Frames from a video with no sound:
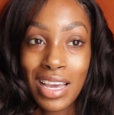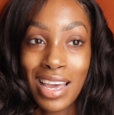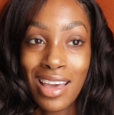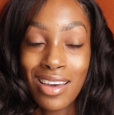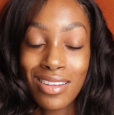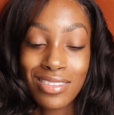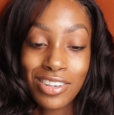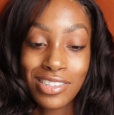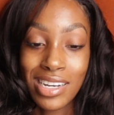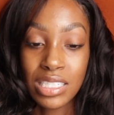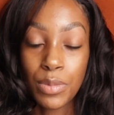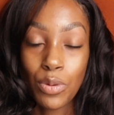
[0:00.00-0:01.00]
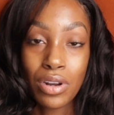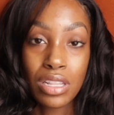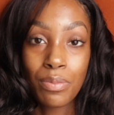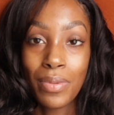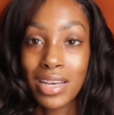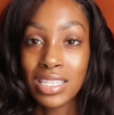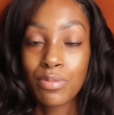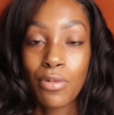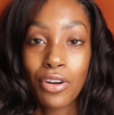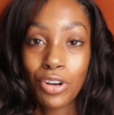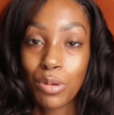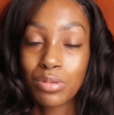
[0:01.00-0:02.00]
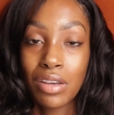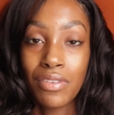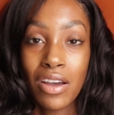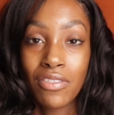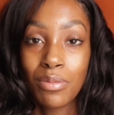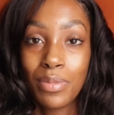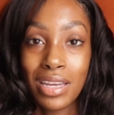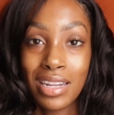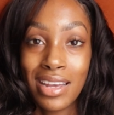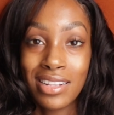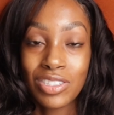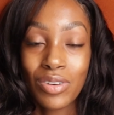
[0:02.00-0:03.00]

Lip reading: and it turned out to be one of the best small groups I've ever been in.